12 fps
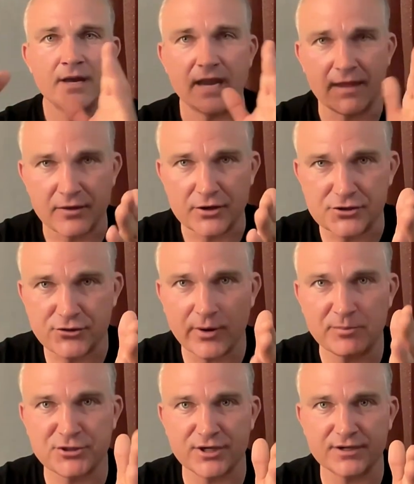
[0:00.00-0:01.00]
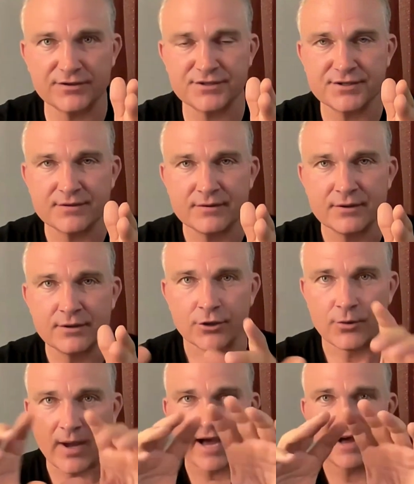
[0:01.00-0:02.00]
In the descriptions,
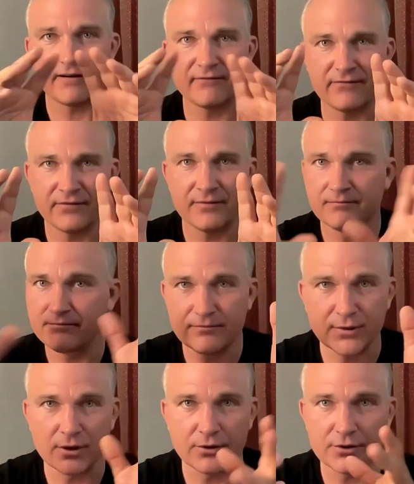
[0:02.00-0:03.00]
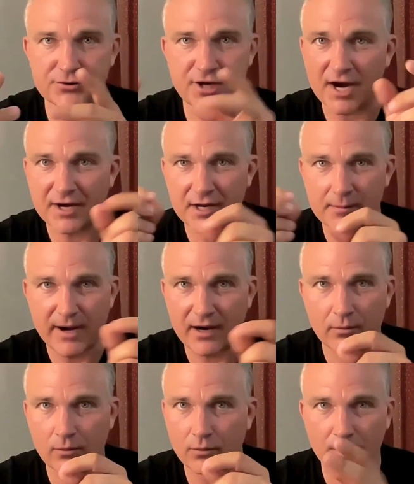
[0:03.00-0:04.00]
you have, you know, you're talking
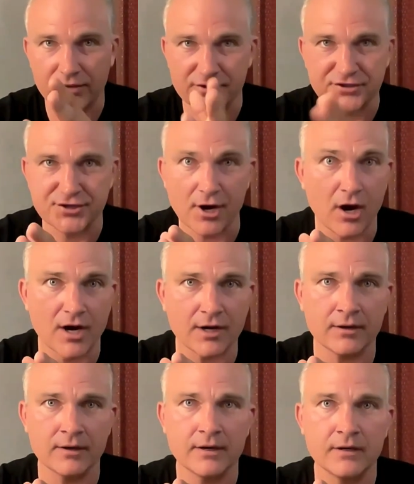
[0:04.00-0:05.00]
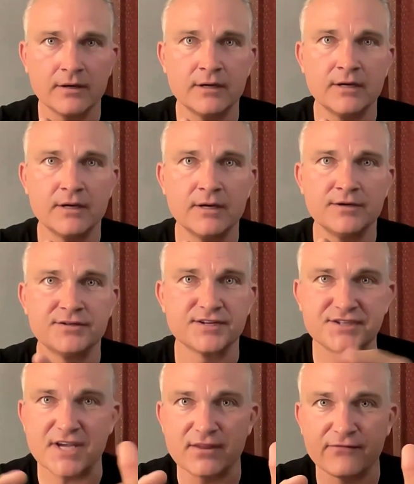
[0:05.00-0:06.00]
about what the song. To
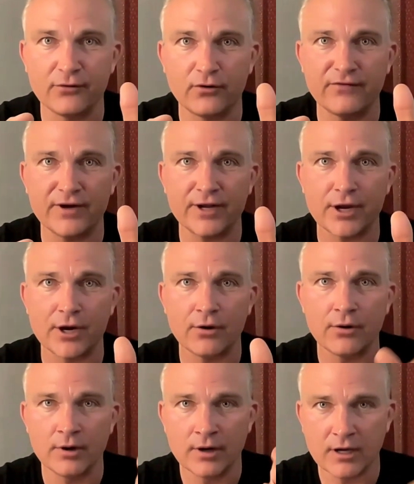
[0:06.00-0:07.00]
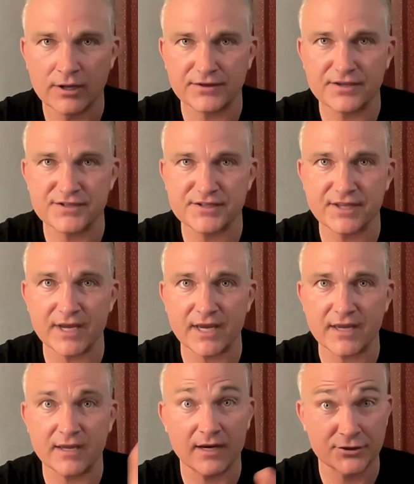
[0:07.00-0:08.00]
see the full video, click this
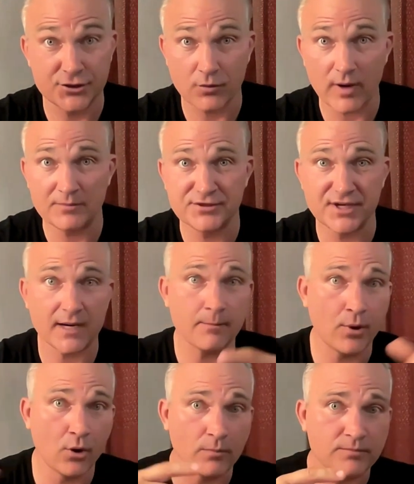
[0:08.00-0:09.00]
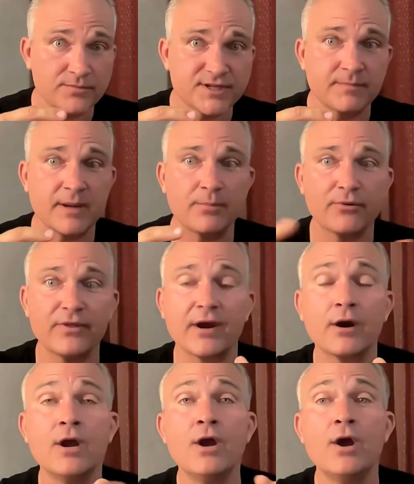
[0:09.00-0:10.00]
link, and it's your website. Boom, send people
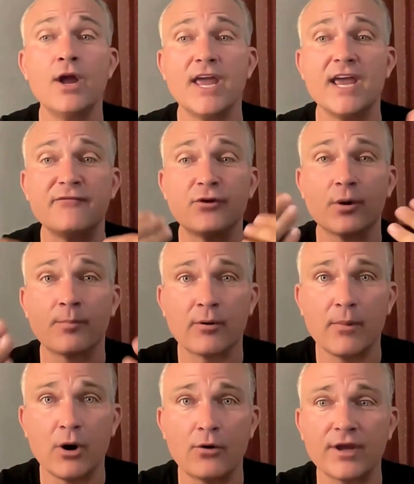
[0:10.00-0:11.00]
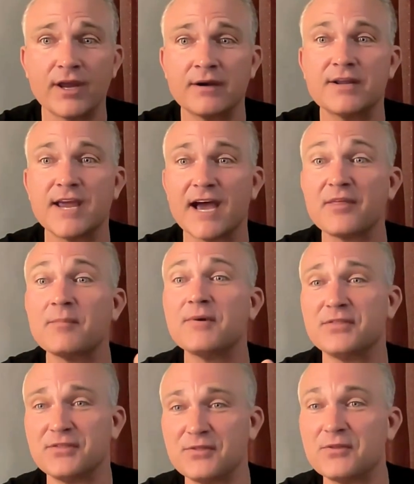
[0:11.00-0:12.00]
there. If you're promoting, yeah, the,
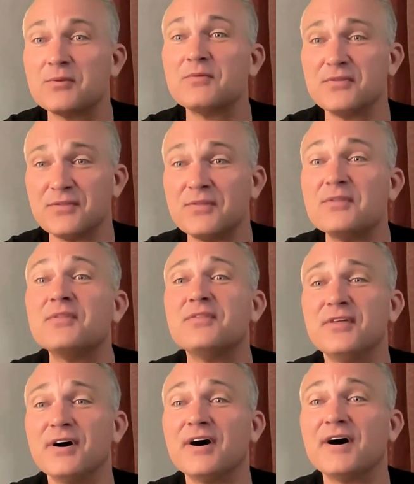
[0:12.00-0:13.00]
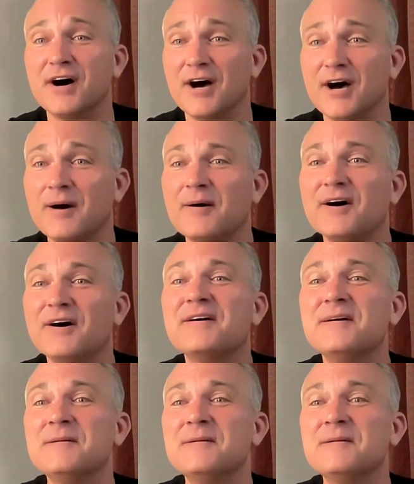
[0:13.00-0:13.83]
the uh,